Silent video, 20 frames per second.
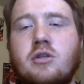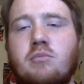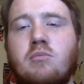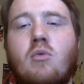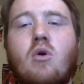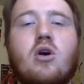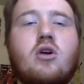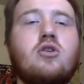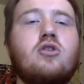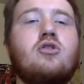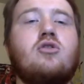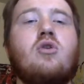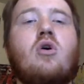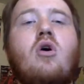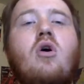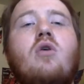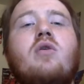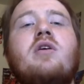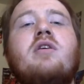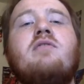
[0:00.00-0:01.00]
Marc
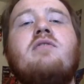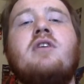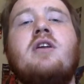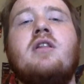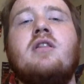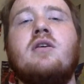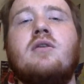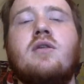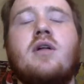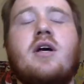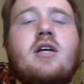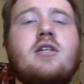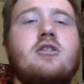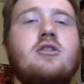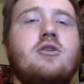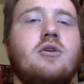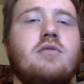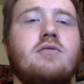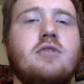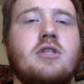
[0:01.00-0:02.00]
Staal, even in the last
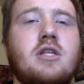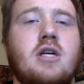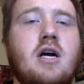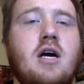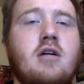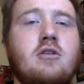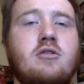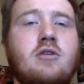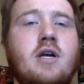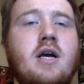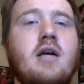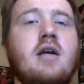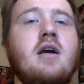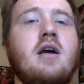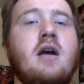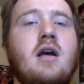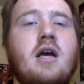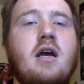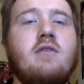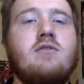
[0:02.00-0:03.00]
year of his contract,
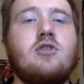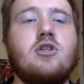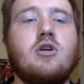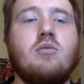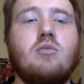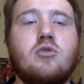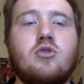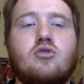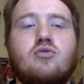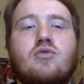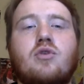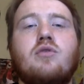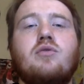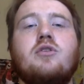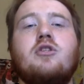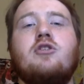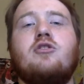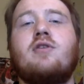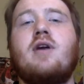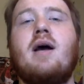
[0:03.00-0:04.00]
if someone's really
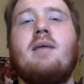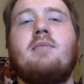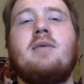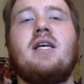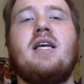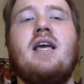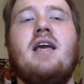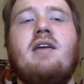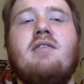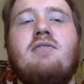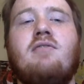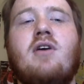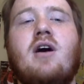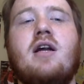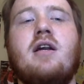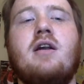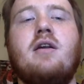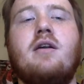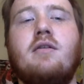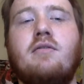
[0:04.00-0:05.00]
strapped and can't
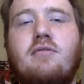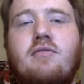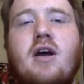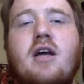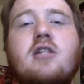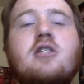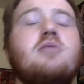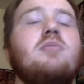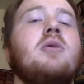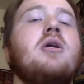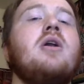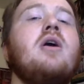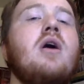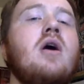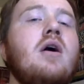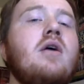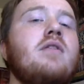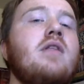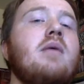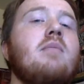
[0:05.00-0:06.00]
find a defenseman,
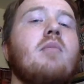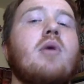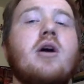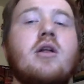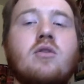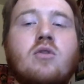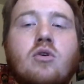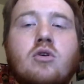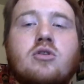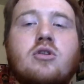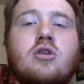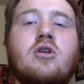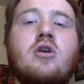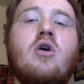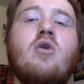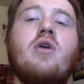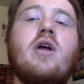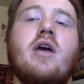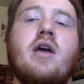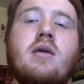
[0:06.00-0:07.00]
they might look to
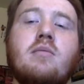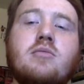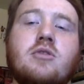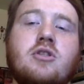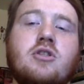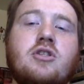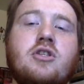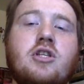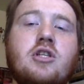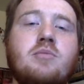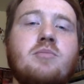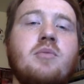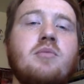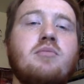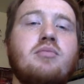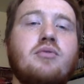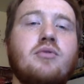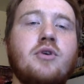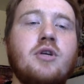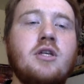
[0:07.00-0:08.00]
go to him since he's been
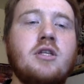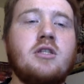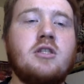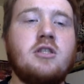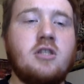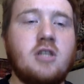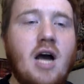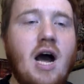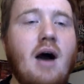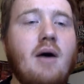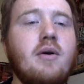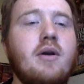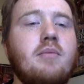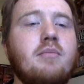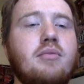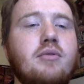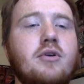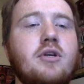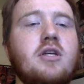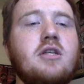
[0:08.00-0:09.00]
pretty solid
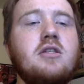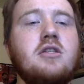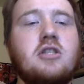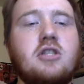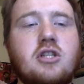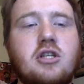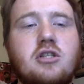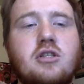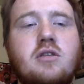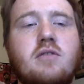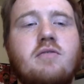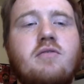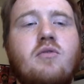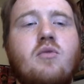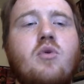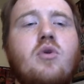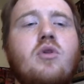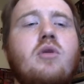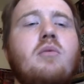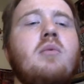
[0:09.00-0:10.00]
and pretty consistent
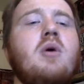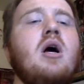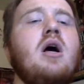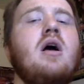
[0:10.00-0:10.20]
for them.